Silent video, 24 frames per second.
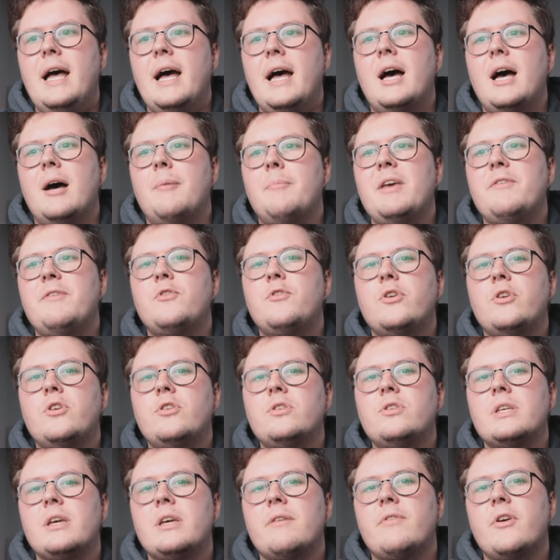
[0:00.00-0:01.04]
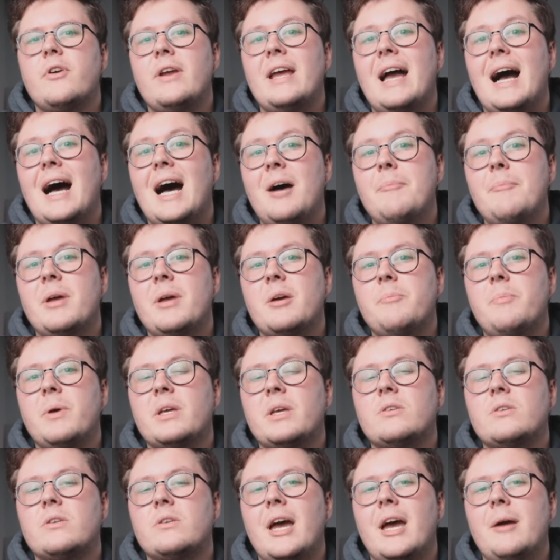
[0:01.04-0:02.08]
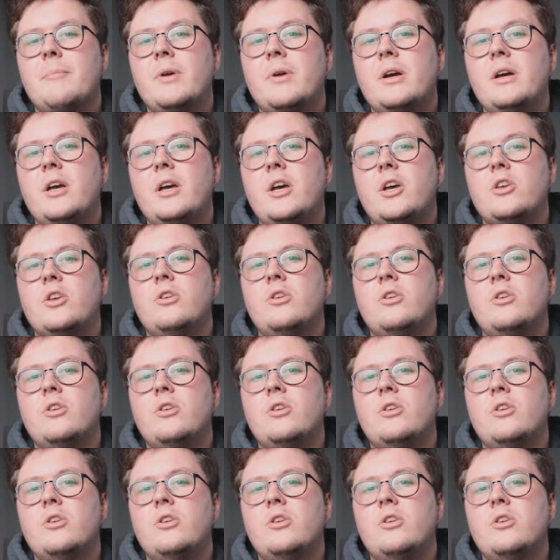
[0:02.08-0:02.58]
If you're using a very high megapixel camera, you